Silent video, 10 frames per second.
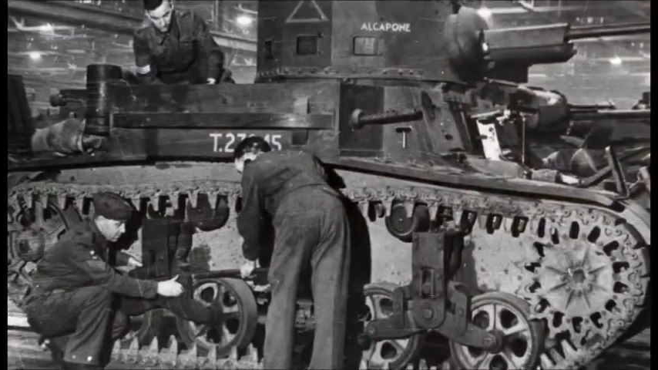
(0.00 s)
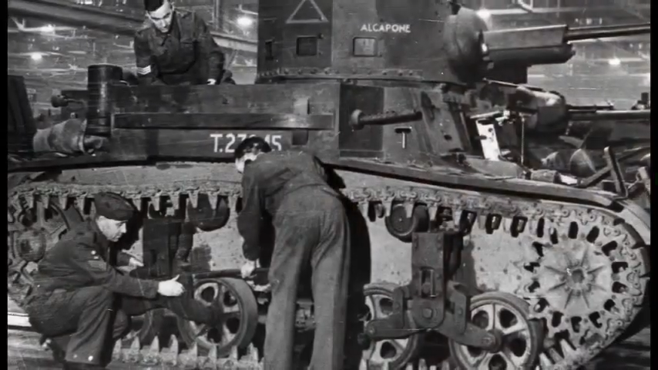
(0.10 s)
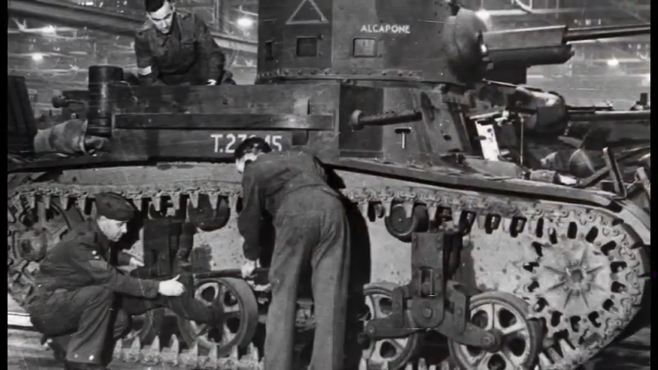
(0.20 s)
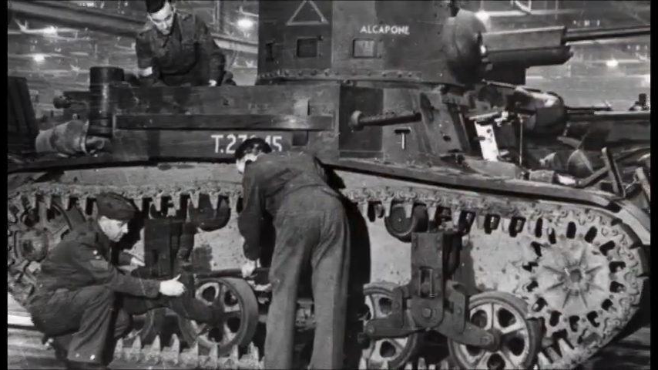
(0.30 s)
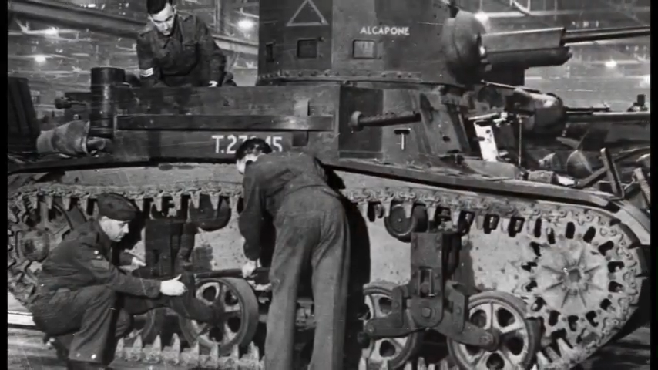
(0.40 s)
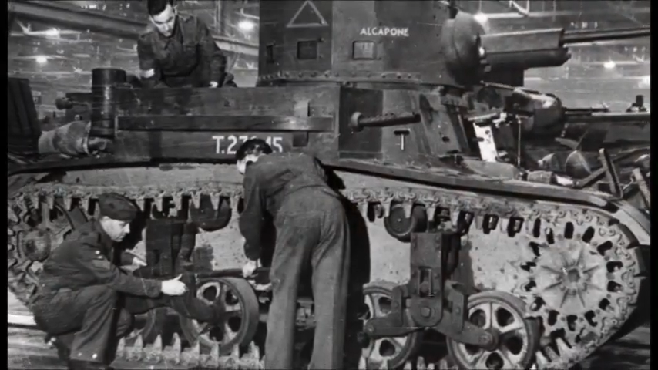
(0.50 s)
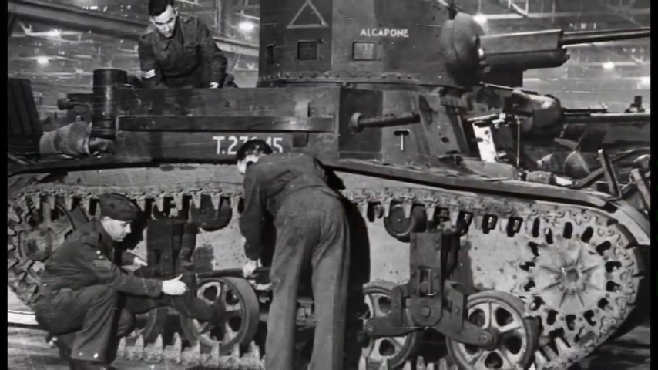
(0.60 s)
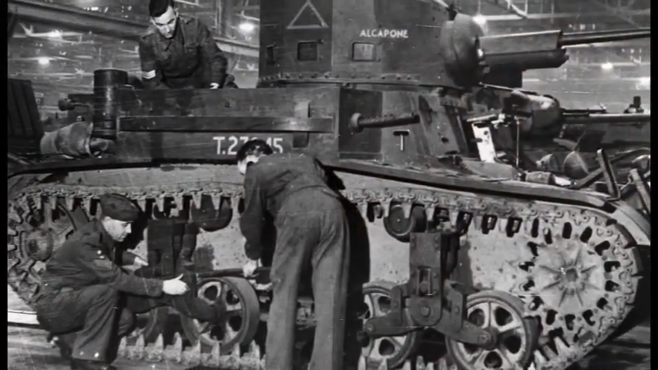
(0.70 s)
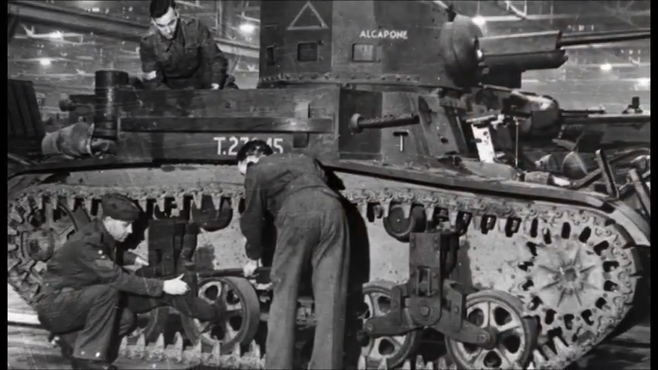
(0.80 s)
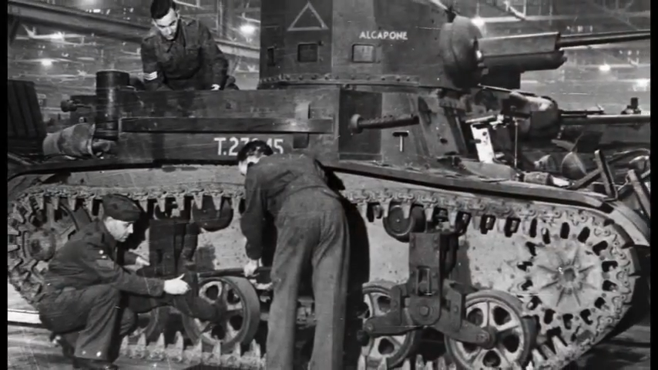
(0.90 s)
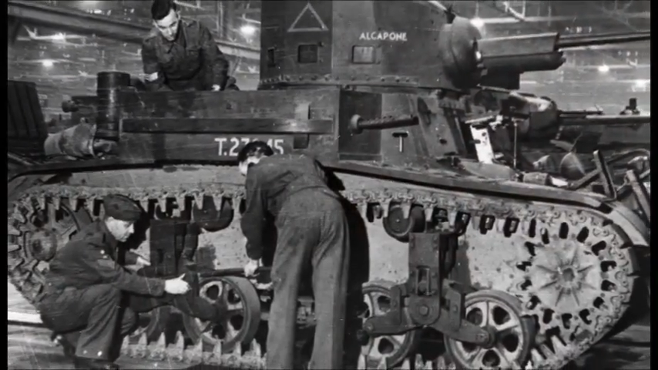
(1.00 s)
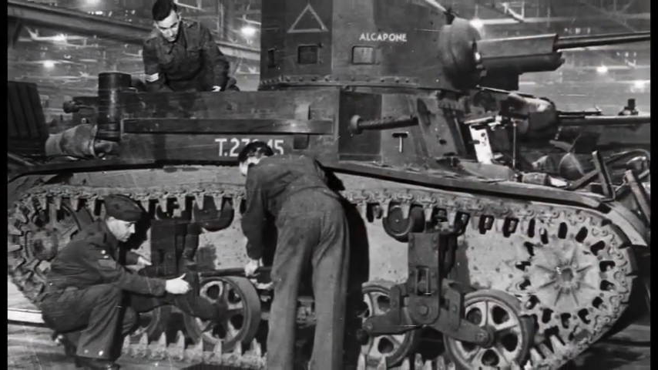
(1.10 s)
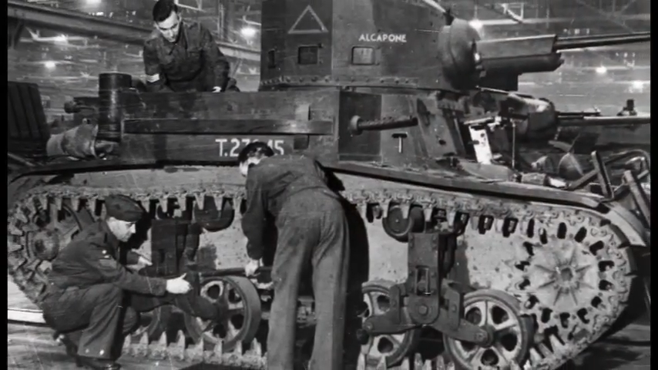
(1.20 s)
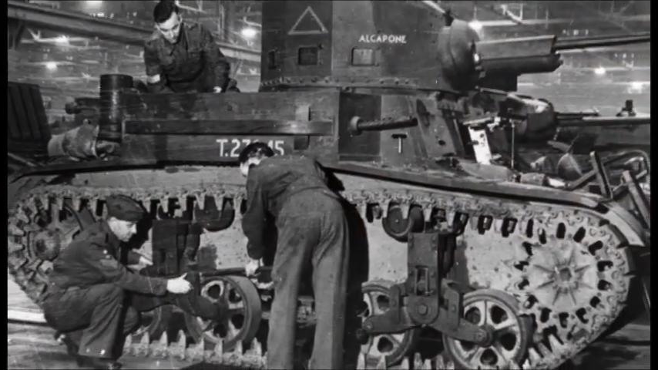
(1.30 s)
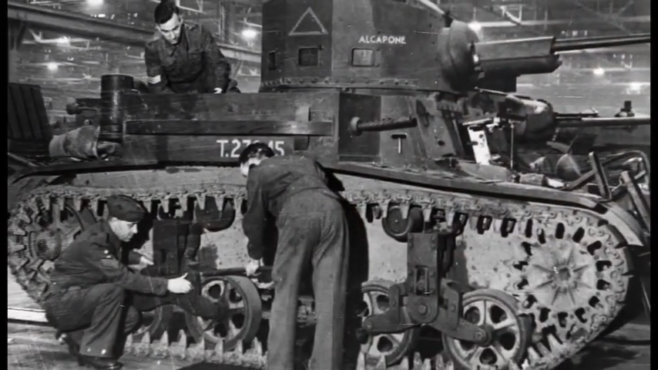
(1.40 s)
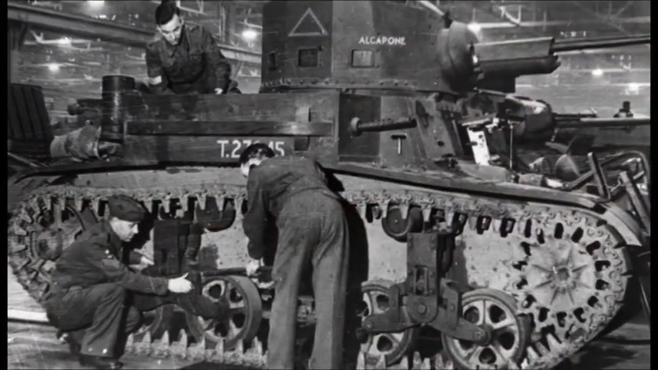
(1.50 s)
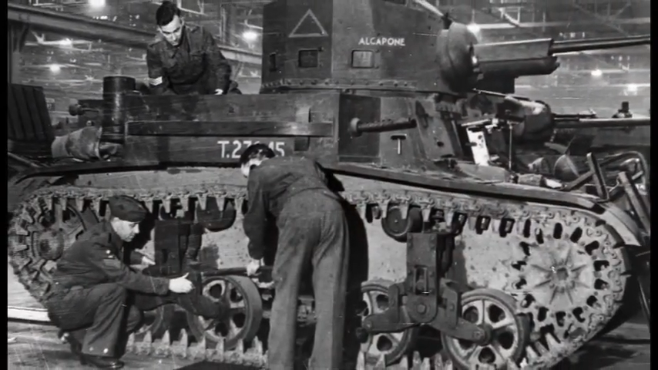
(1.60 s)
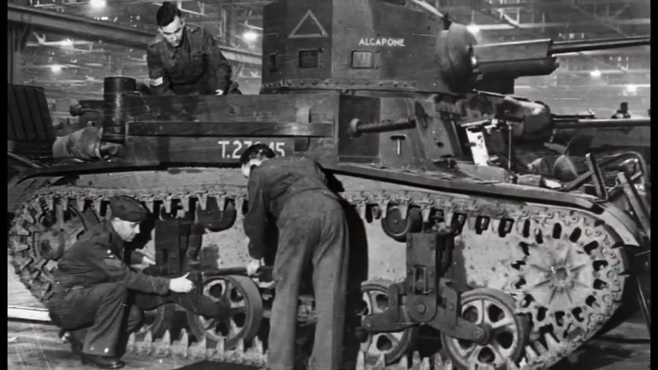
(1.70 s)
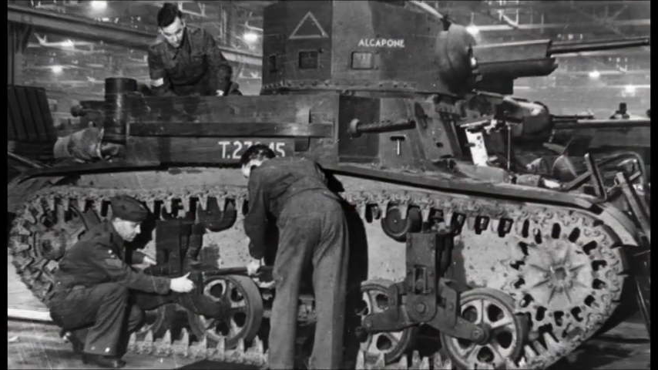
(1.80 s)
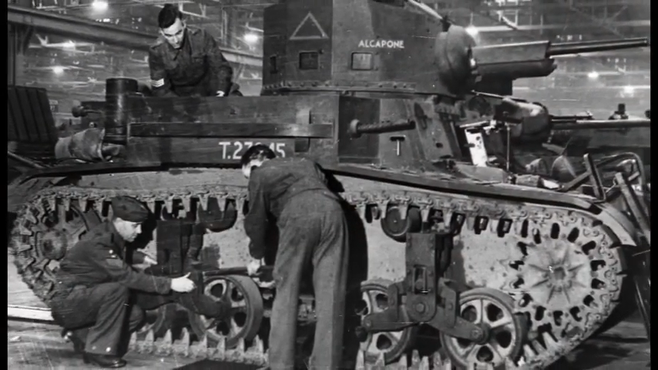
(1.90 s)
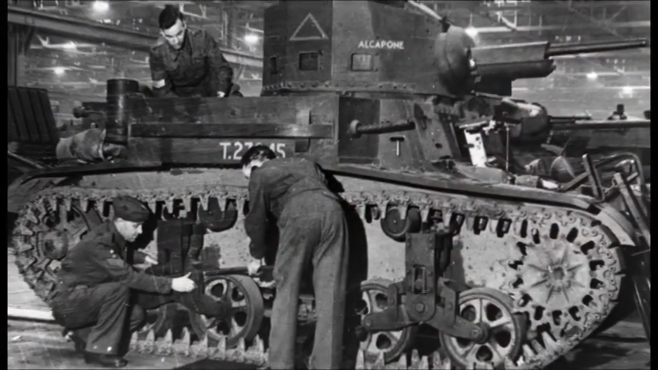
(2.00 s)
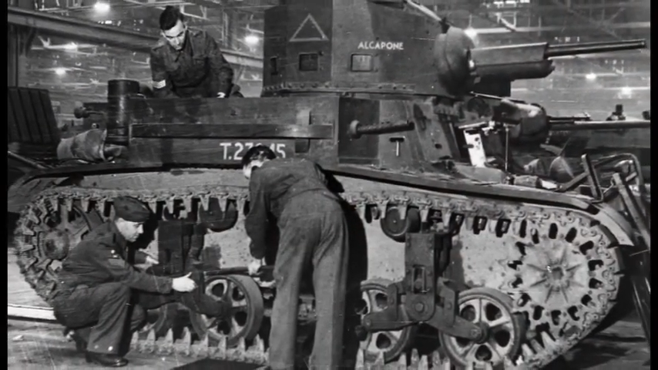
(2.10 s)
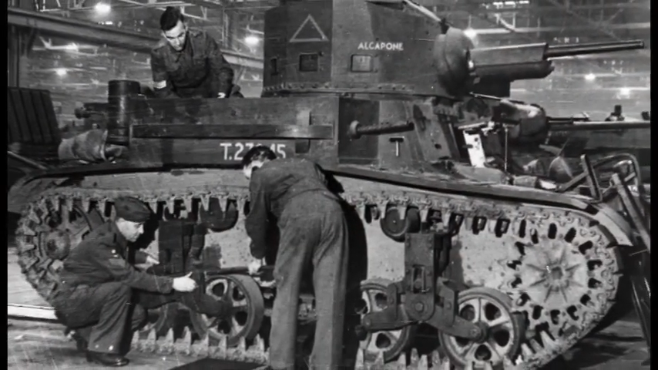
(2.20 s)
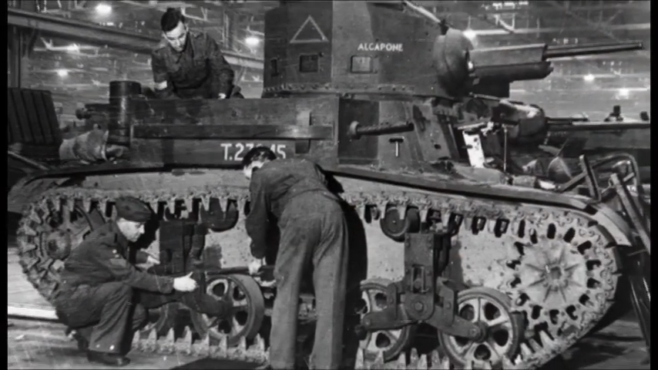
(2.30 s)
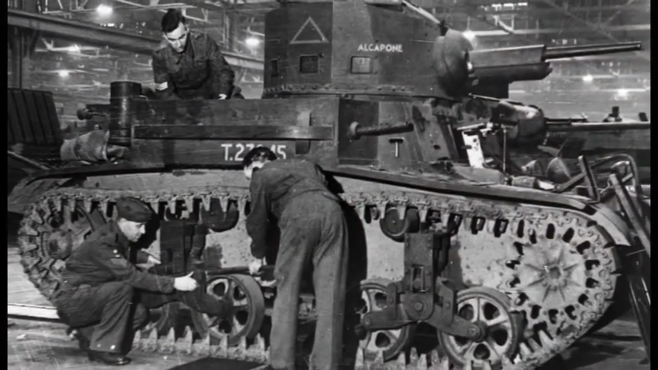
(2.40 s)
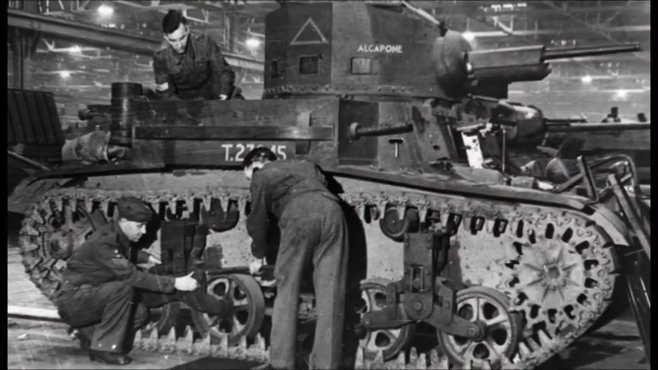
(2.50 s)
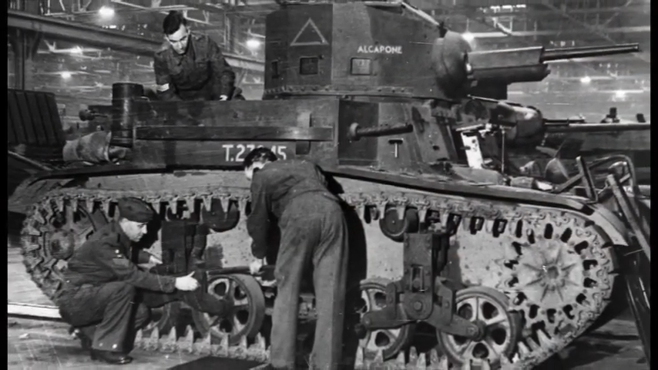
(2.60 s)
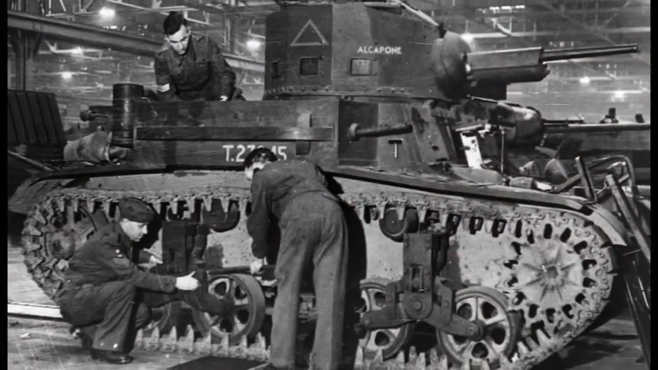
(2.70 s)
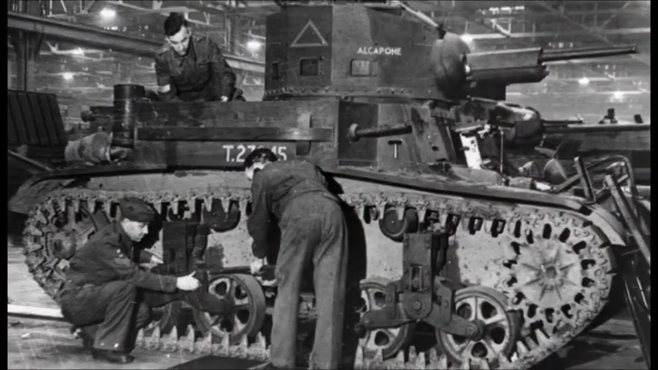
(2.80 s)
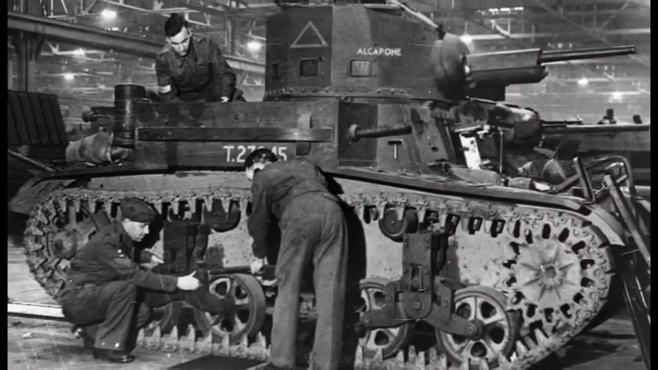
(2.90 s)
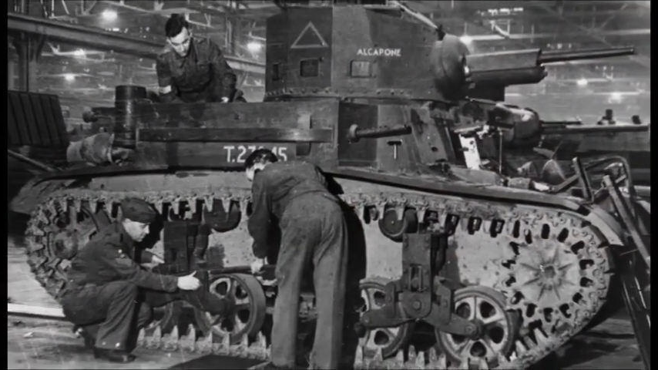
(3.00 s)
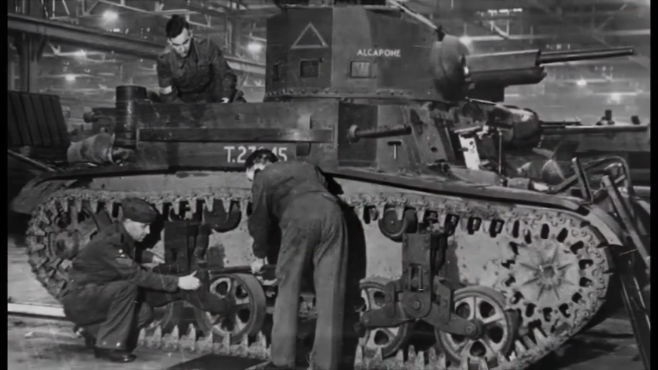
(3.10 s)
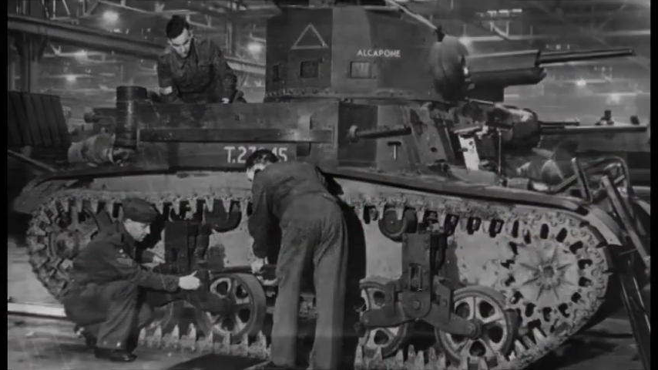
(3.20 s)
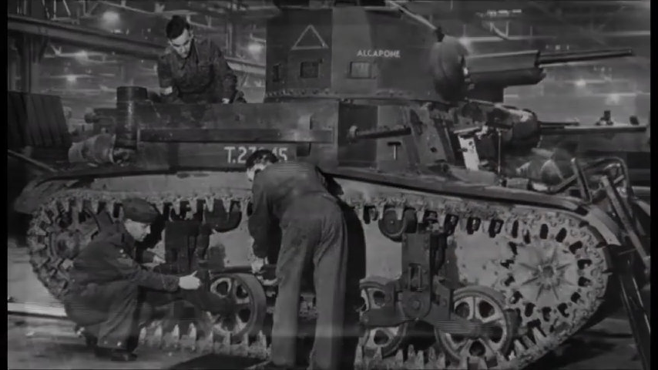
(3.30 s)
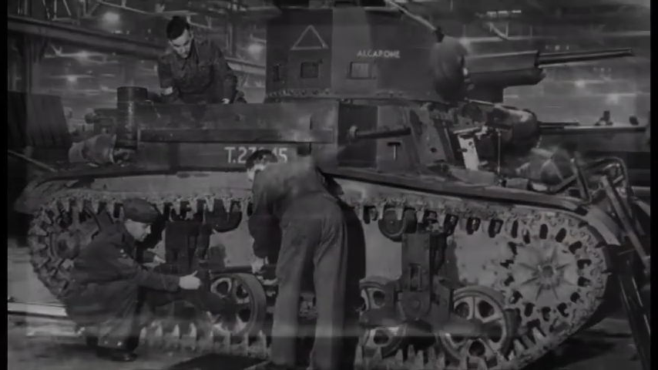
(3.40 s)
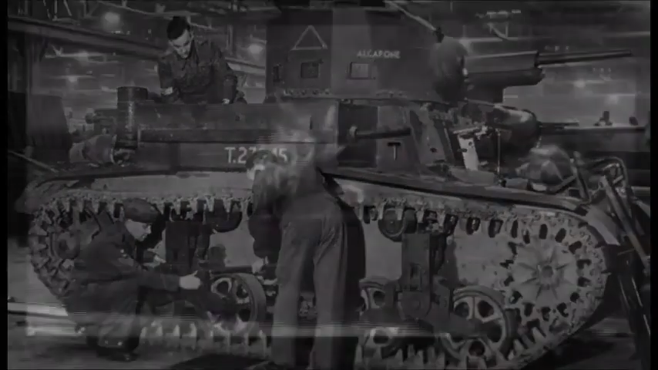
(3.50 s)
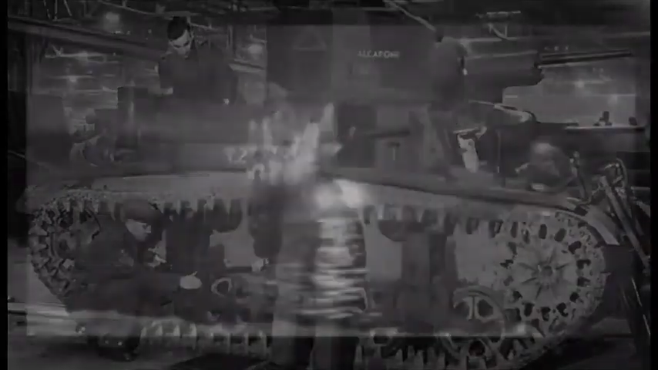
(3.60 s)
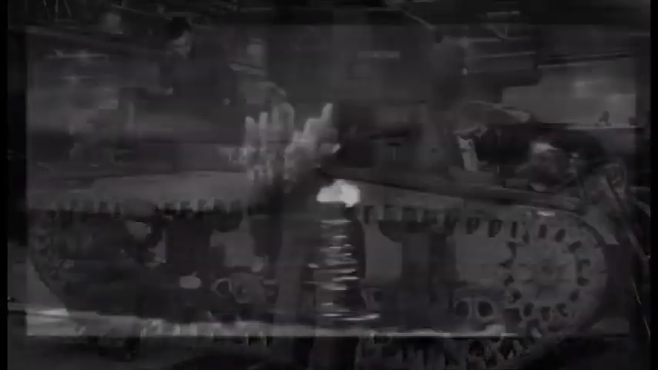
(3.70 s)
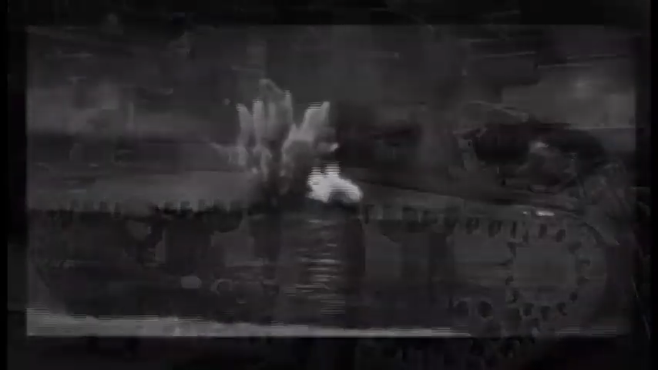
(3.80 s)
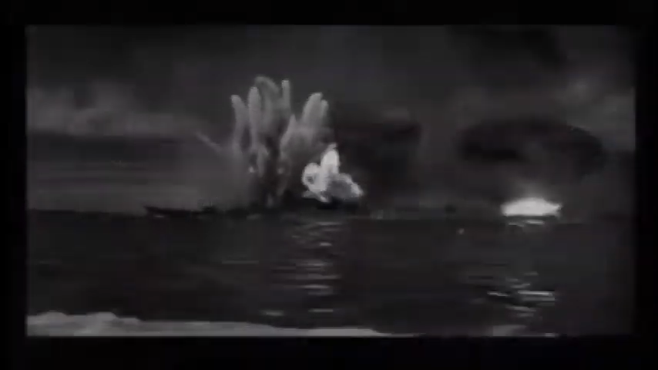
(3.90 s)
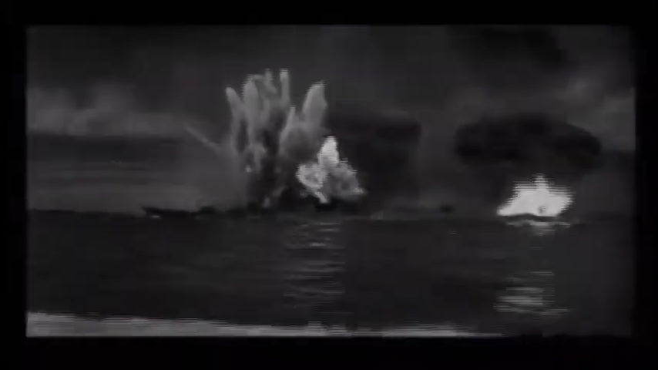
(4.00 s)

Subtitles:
Nobody's mouth can be seen.